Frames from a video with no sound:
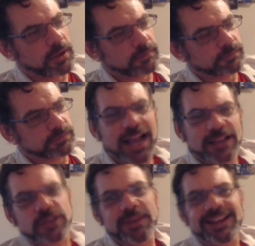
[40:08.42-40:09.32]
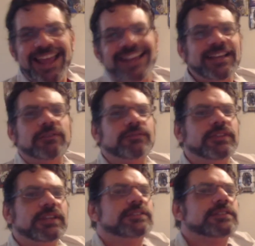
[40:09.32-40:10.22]
document any of
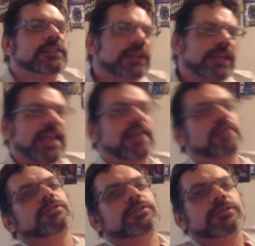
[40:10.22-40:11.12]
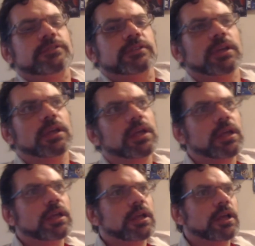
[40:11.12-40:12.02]
these accounts
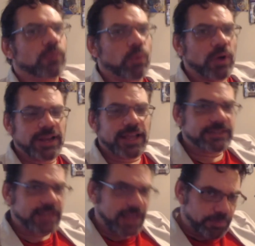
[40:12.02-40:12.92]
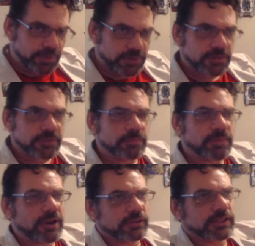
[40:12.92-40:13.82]
of what has happened, the
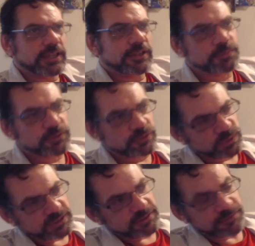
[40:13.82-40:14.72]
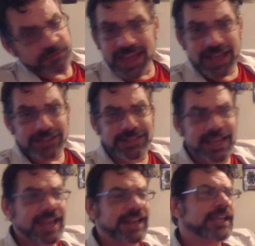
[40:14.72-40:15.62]
parallels between the fact
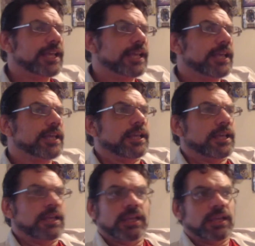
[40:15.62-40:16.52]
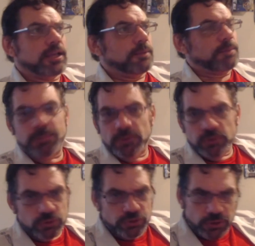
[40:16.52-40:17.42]
that people who
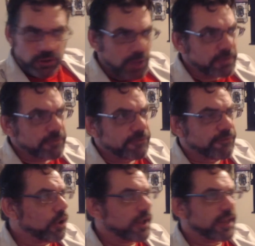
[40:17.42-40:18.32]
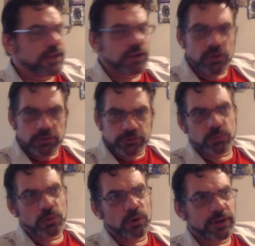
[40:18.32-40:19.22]
stood up and fought in a culture
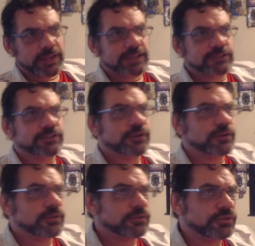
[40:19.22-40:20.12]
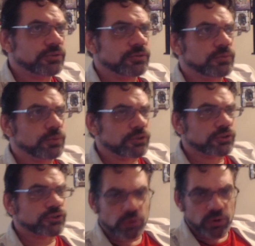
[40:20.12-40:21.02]
war against those who were
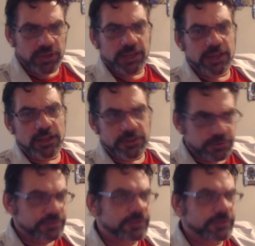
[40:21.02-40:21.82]
destroying others